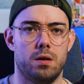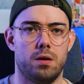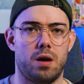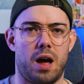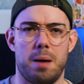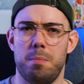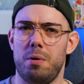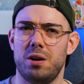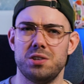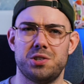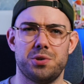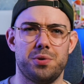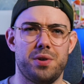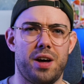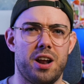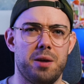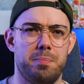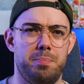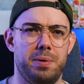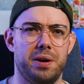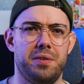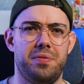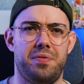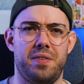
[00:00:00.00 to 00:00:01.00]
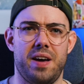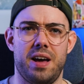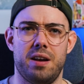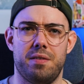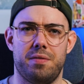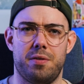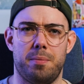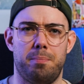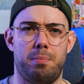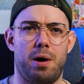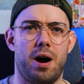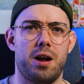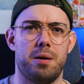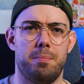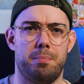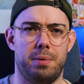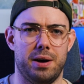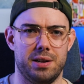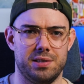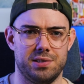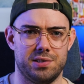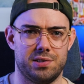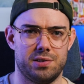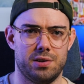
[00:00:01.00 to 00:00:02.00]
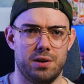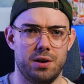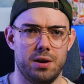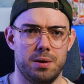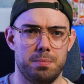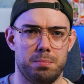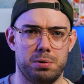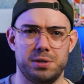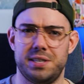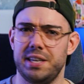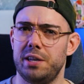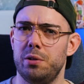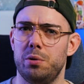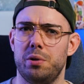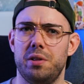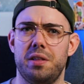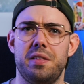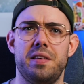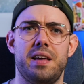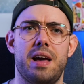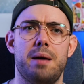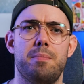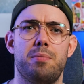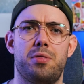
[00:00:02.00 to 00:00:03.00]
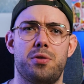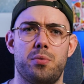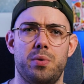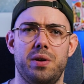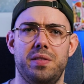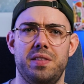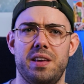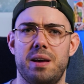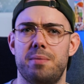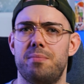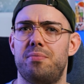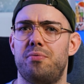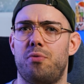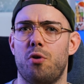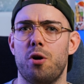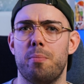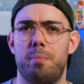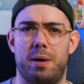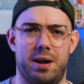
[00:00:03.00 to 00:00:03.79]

I'm also not a big fan of the bottom buttons, particularly the M3 and the M4